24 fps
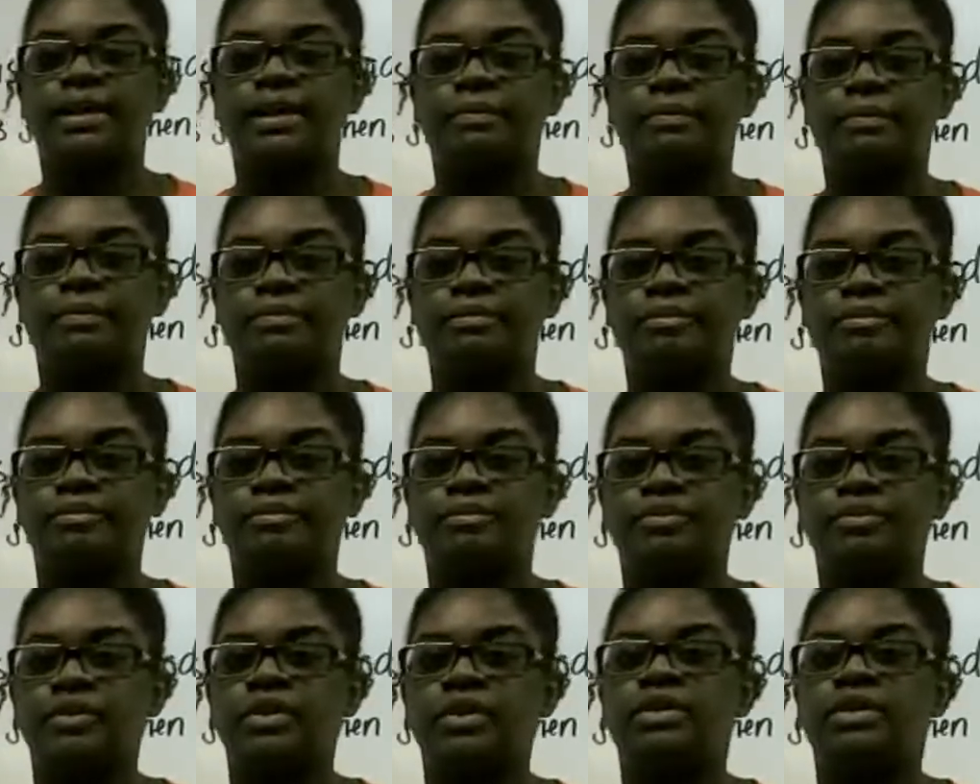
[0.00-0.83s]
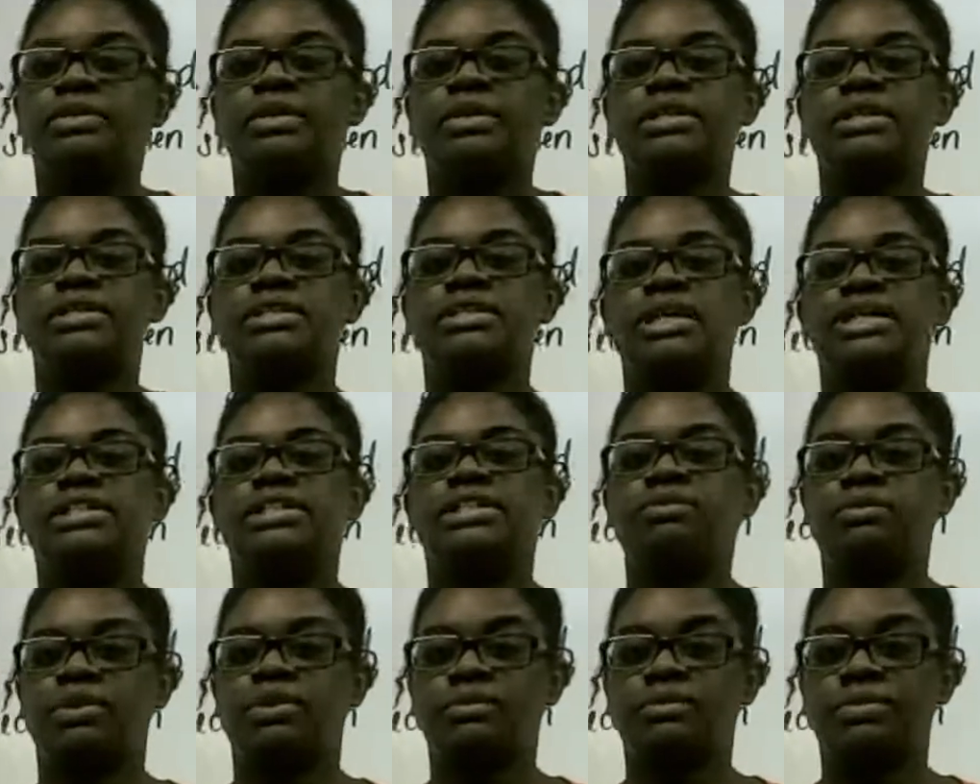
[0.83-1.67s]
A because
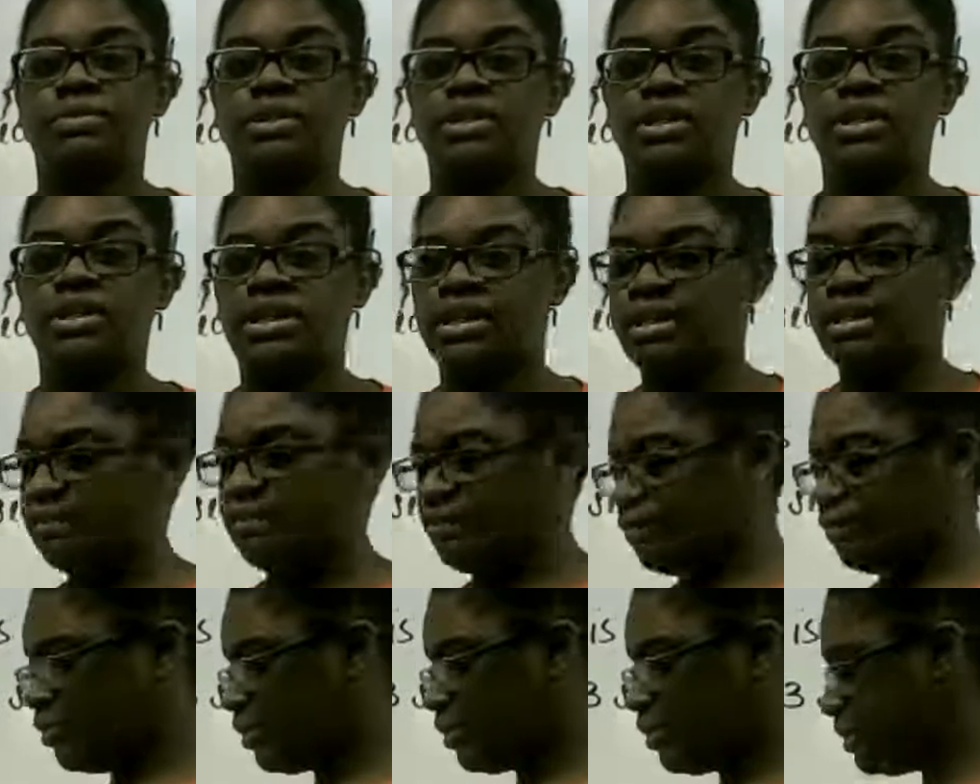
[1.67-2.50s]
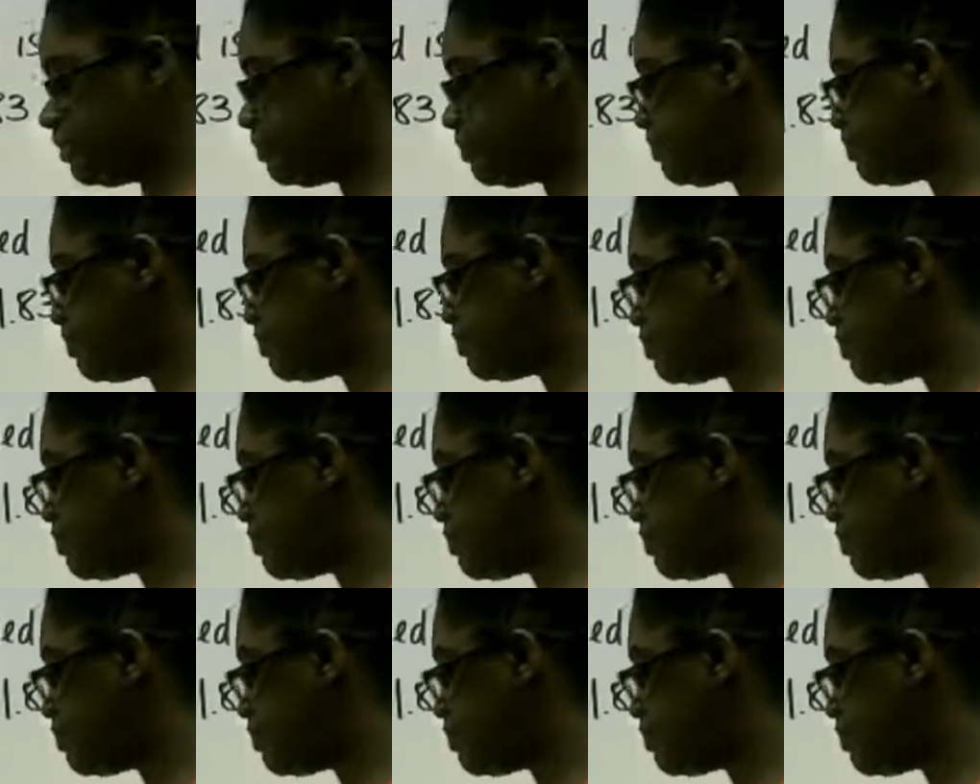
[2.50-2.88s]
that's what we're looking for.